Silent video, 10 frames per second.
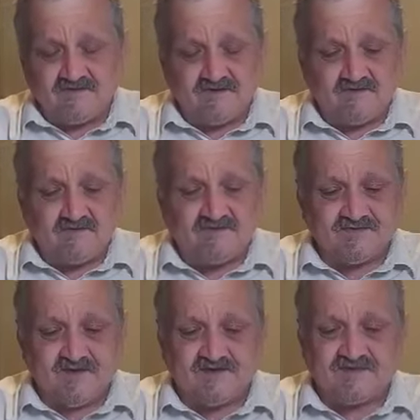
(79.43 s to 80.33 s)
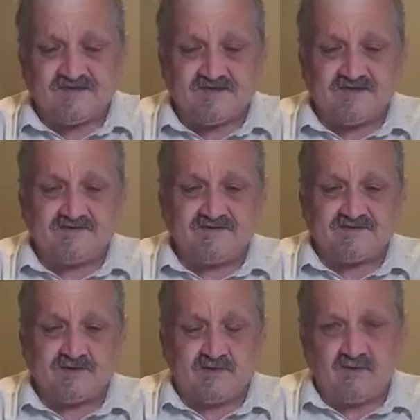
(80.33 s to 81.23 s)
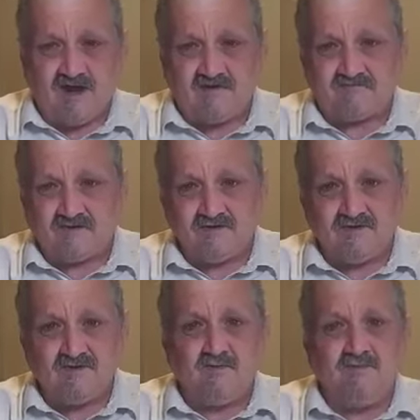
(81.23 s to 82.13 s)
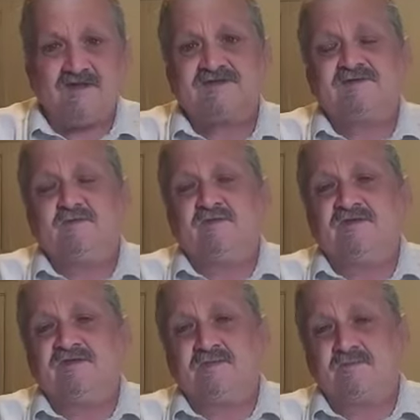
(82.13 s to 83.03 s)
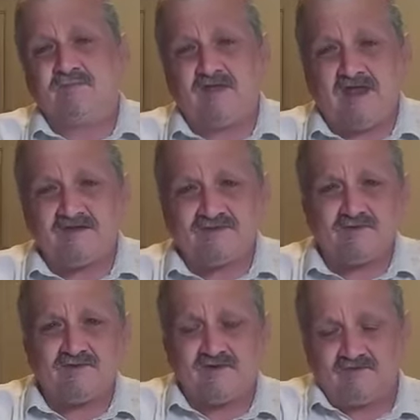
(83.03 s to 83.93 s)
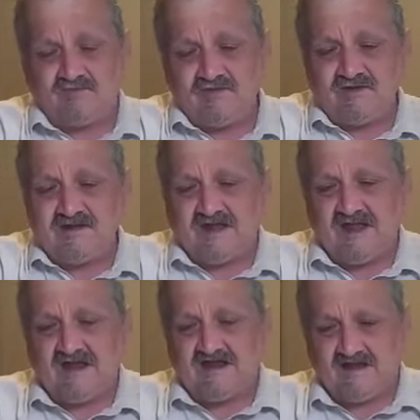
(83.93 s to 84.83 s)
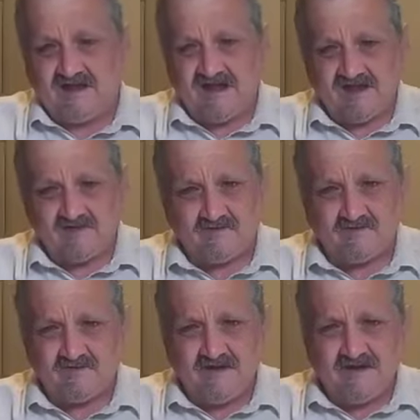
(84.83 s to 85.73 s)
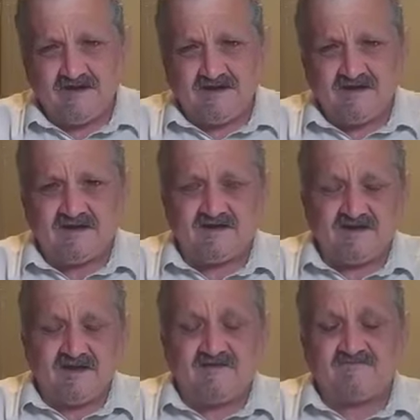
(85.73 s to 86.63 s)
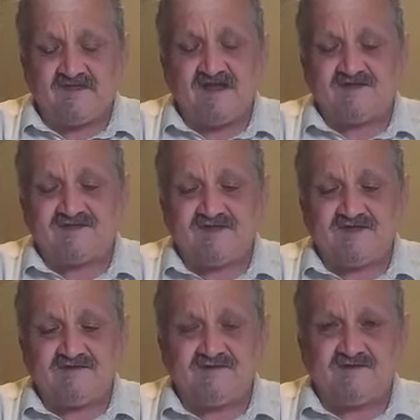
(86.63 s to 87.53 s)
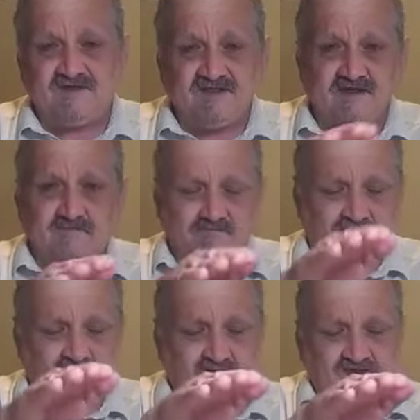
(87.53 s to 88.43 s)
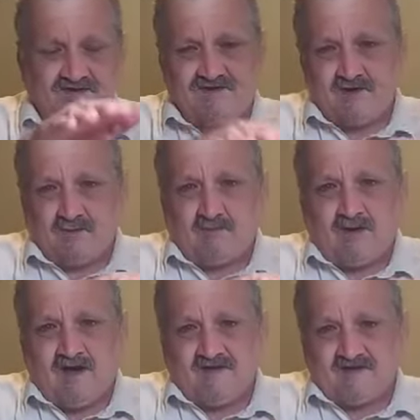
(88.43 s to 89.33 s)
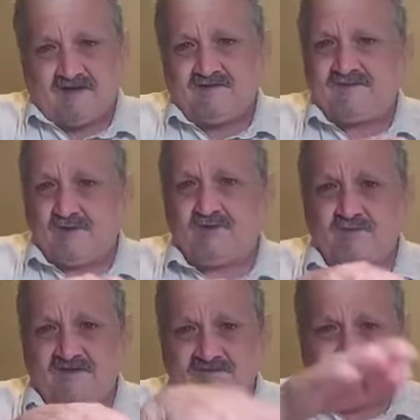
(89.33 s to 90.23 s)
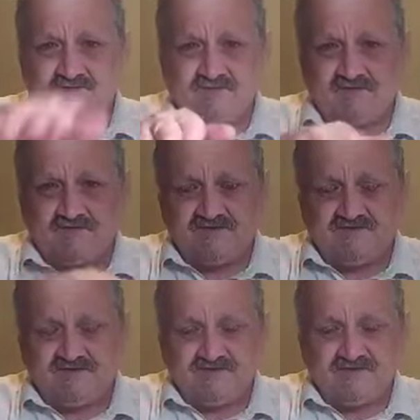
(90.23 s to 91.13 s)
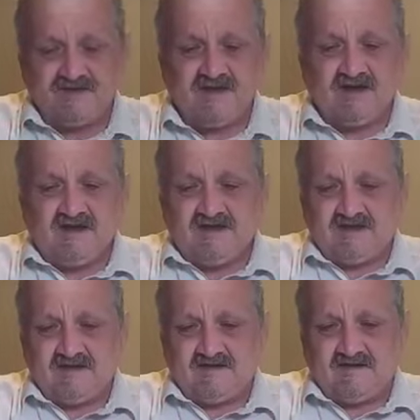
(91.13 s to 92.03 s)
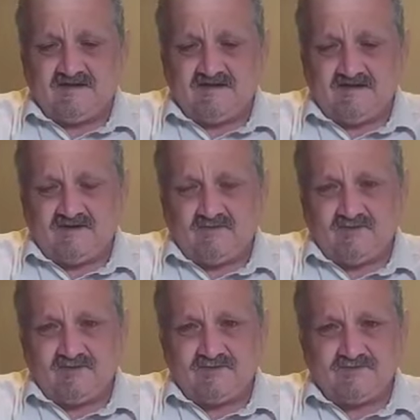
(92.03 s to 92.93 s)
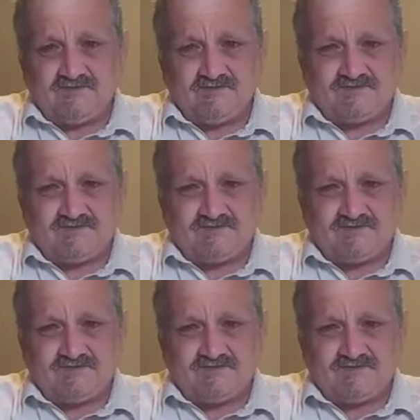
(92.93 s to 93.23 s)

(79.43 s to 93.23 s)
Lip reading: was basically just craft glue mixed with plaster with a really light layer, and I'll let that set too. Now that provides a double bonding. I've spoke about this in previous videos, and it will